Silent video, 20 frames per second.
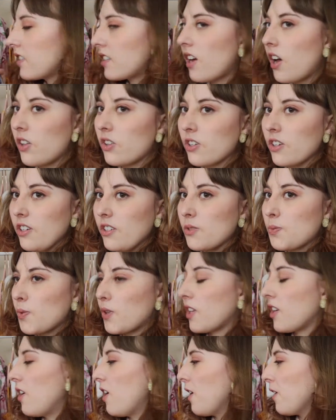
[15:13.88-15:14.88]
color is
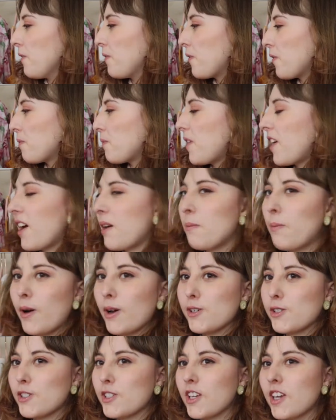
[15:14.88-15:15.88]
really hard for me. I'm partially